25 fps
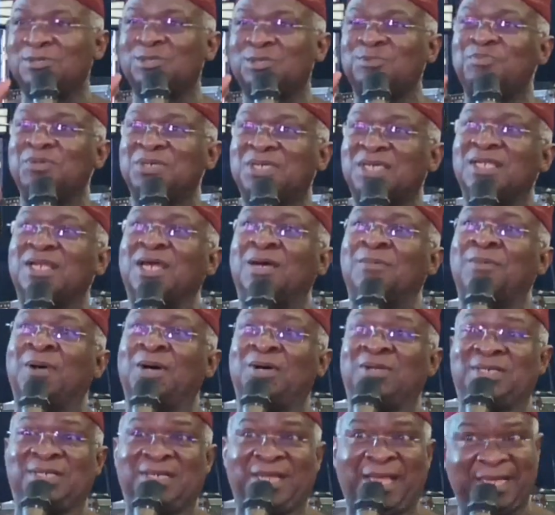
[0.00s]
am speaking
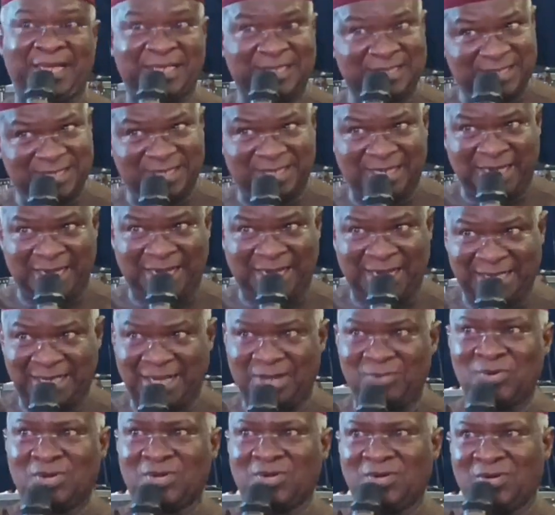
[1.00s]
about Nigeria, and
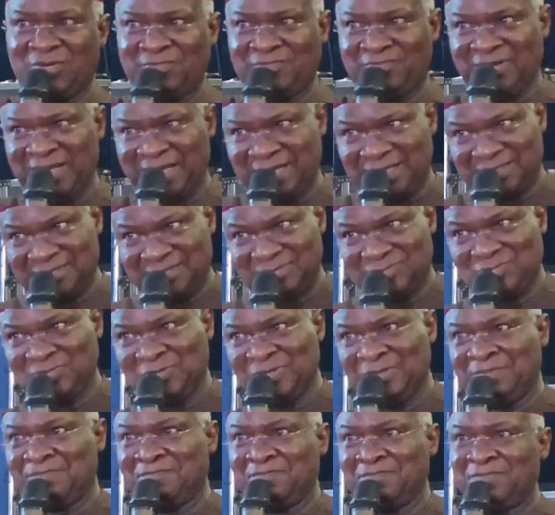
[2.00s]
I will come back to
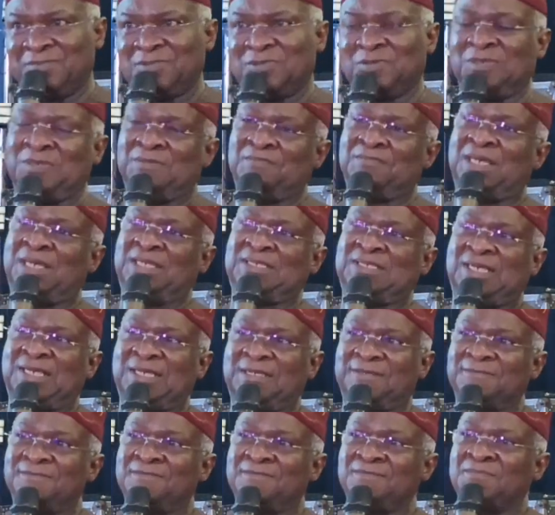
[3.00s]
the matter.
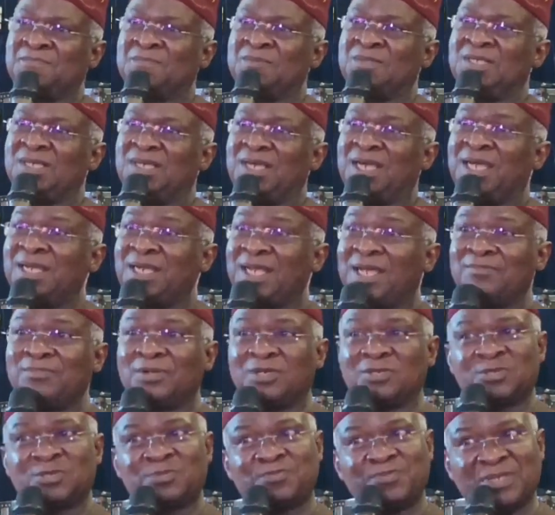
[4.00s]
And I'm
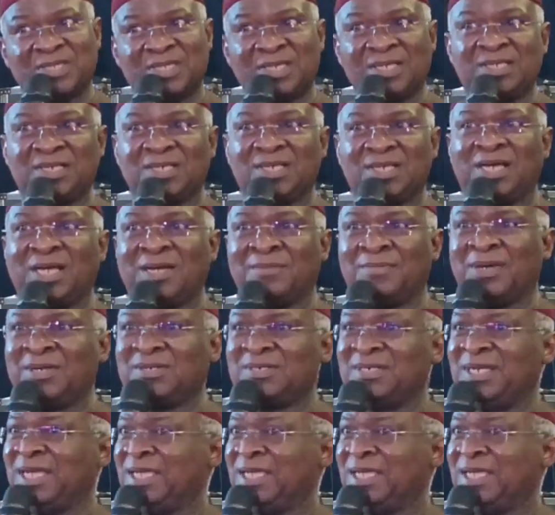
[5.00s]
not speaking about